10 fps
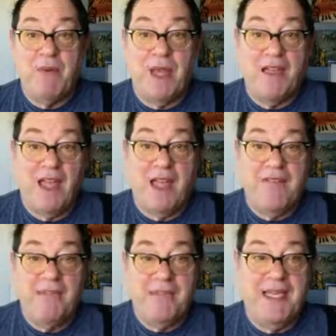and
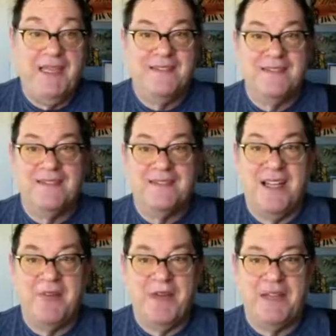welcome to Gateway Live
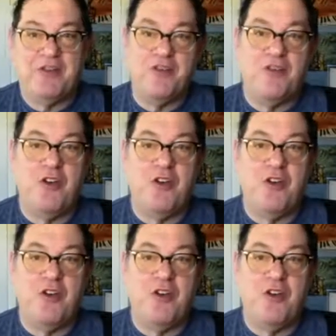Update.